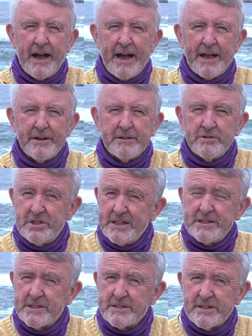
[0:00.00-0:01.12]
And
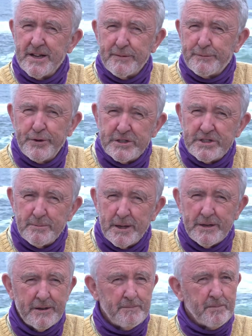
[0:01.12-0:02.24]
Jesus loved
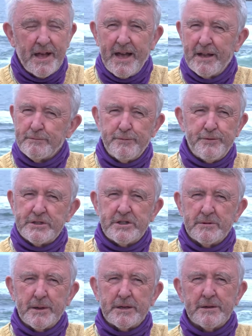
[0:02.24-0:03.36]
fishermen, and
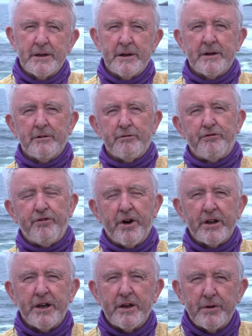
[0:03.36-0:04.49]
fishermen
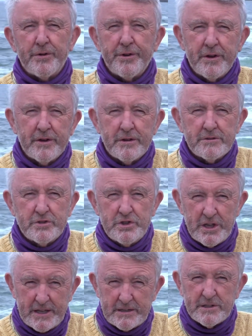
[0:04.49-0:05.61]
followed
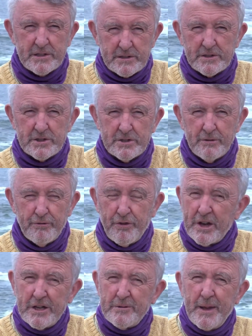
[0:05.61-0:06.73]
Jesus.
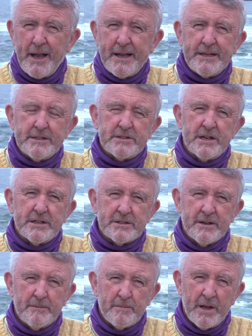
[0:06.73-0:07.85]
Follow me, he says,
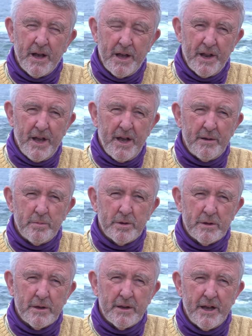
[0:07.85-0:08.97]
and I
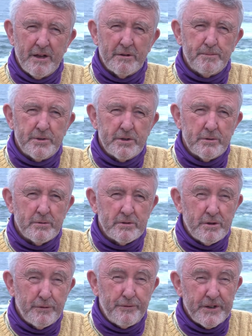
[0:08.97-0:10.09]
will help you
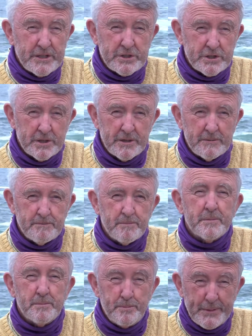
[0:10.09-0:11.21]
to fish
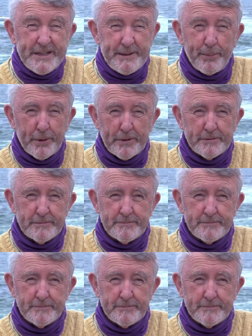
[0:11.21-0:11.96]
people.